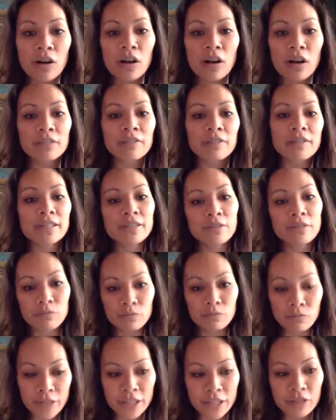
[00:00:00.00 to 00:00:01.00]
all of
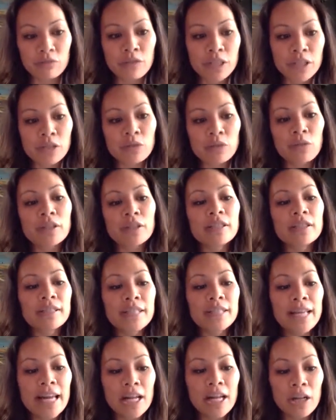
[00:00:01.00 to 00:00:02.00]
these resources
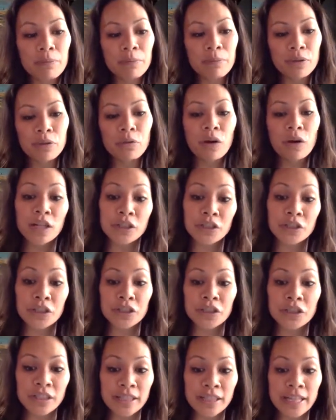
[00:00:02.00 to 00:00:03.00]
that help you
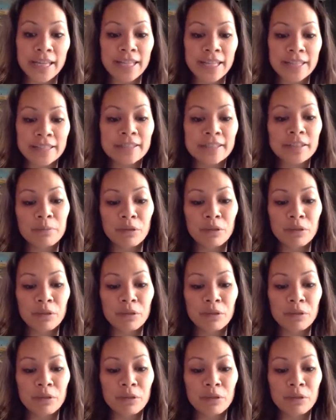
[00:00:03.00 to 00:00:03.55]
understand